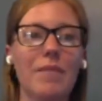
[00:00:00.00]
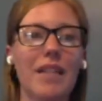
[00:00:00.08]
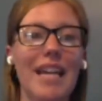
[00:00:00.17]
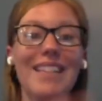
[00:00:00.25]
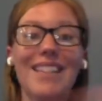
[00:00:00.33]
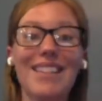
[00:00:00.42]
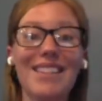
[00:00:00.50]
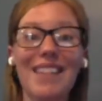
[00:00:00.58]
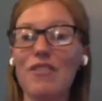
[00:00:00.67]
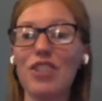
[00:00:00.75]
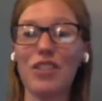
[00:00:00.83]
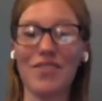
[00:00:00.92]
like the
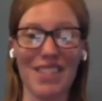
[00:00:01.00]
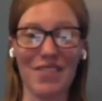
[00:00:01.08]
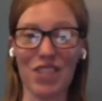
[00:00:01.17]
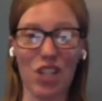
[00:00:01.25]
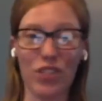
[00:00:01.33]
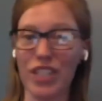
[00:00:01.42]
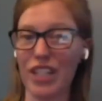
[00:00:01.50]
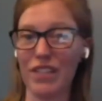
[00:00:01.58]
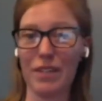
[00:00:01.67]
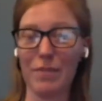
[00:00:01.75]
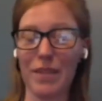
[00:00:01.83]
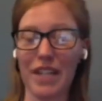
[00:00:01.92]
level of difficulty
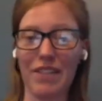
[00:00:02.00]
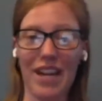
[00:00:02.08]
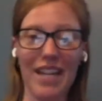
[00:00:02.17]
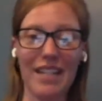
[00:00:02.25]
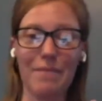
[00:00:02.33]
of something, right?